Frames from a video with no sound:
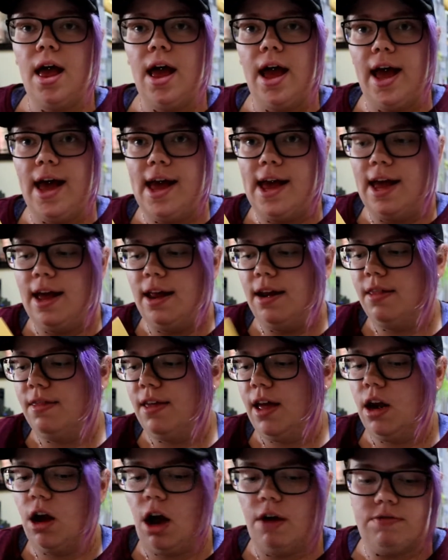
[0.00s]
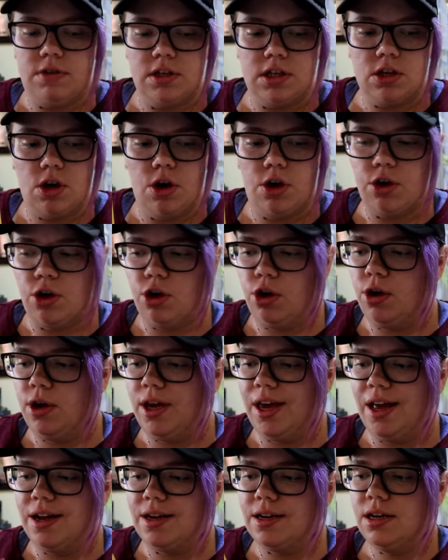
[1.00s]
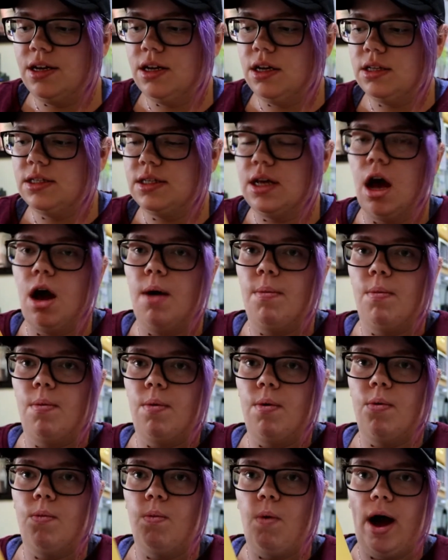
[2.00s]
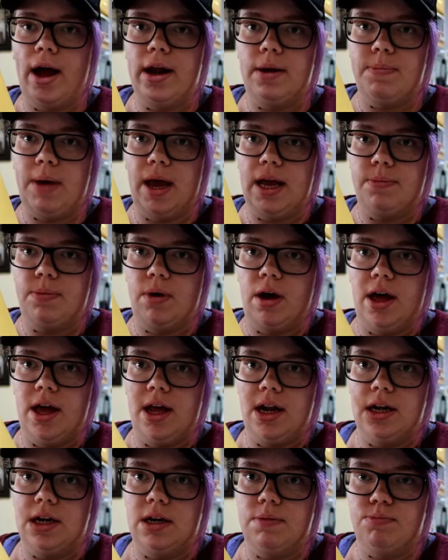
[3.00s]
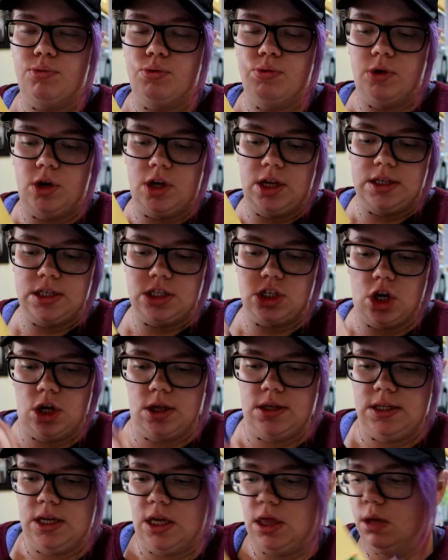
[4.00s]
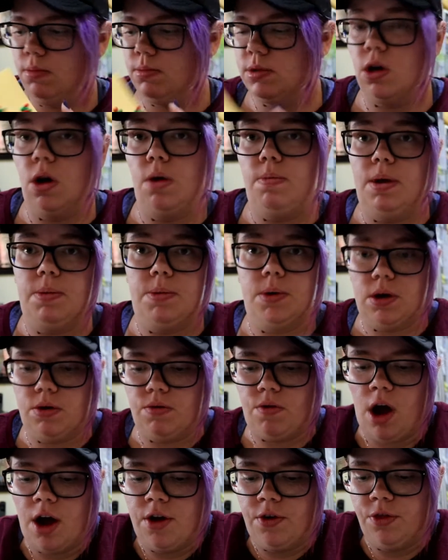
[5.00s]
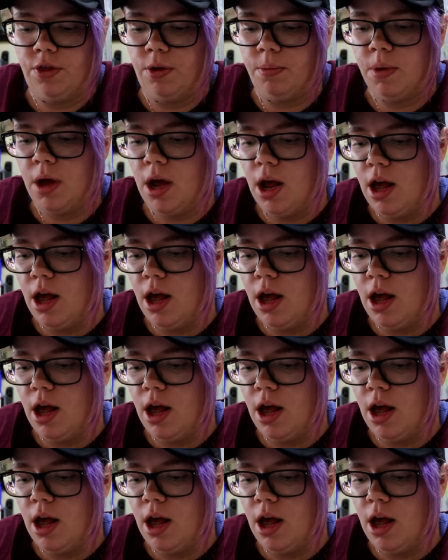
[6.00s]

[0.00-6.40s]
and then I've just got to get some white paper and put inserts in them so people can write on them,